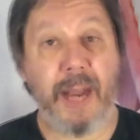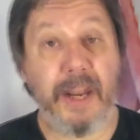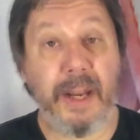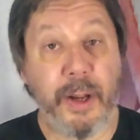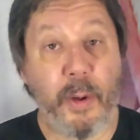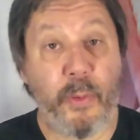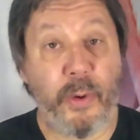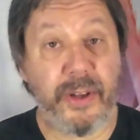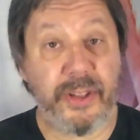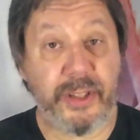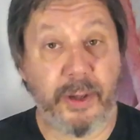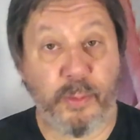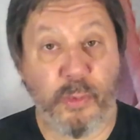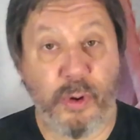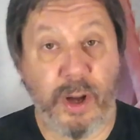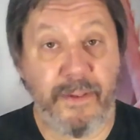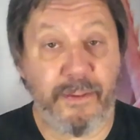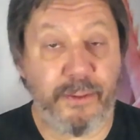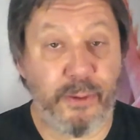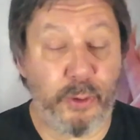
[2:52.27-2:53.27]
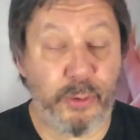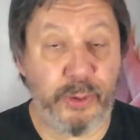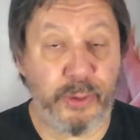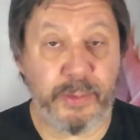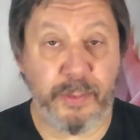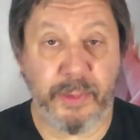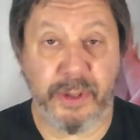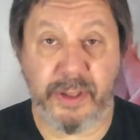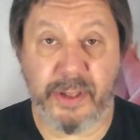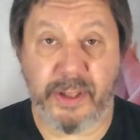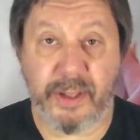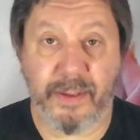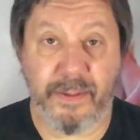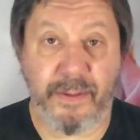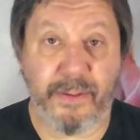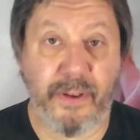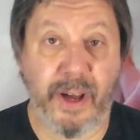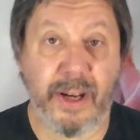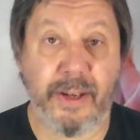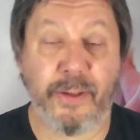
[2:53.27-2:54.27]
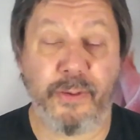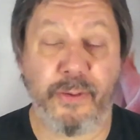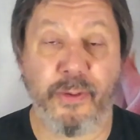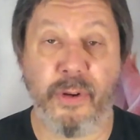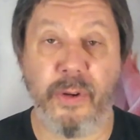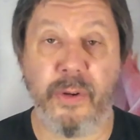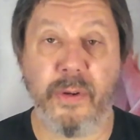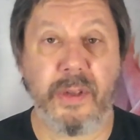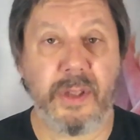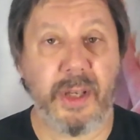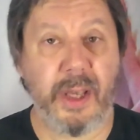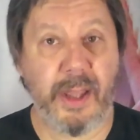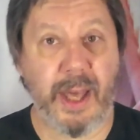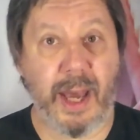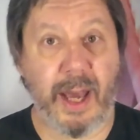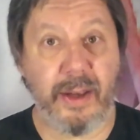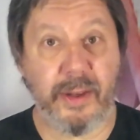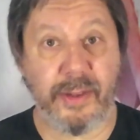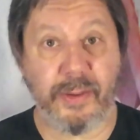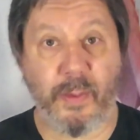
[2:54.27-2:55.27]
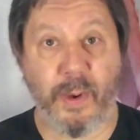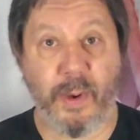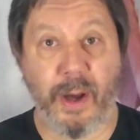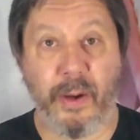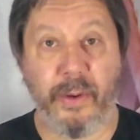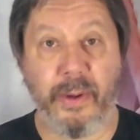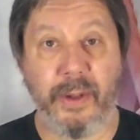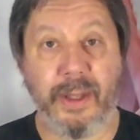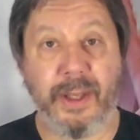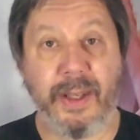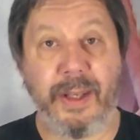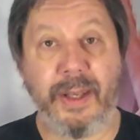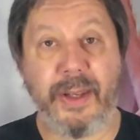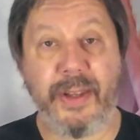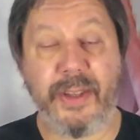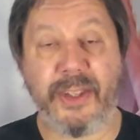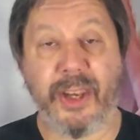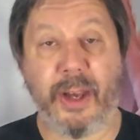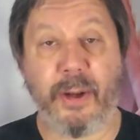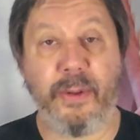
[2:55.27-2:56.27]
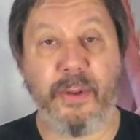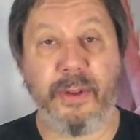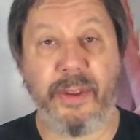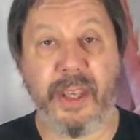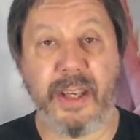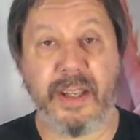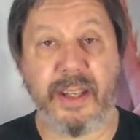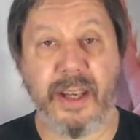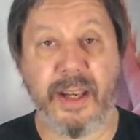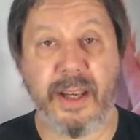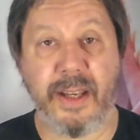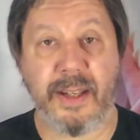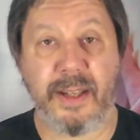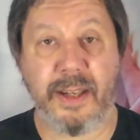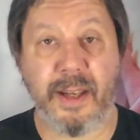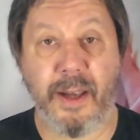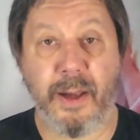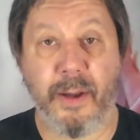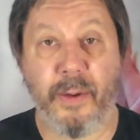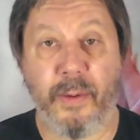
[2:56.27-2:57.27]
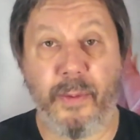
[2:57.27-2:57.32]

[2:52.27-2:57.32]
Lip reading: and there were some reinforcements fed through to that as well. So this is,